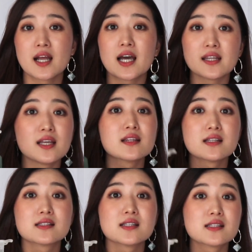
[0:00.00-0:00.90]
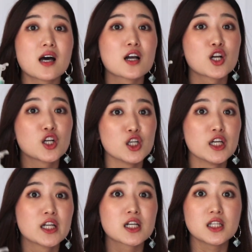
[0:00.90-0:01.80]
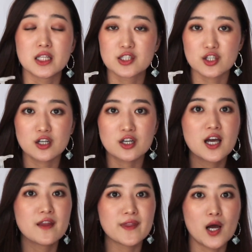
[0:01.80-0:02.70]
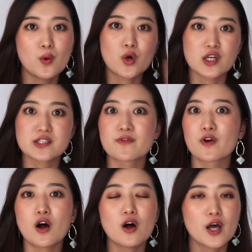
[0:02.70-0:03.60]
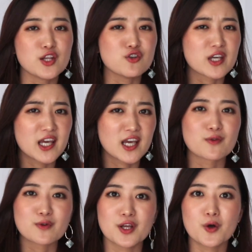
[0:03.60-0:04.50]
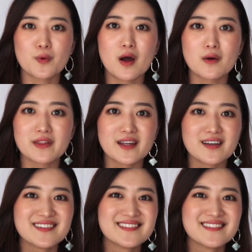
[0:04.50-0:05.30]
I think this is a good cleanser that works for all, and you can't really go wrong with it.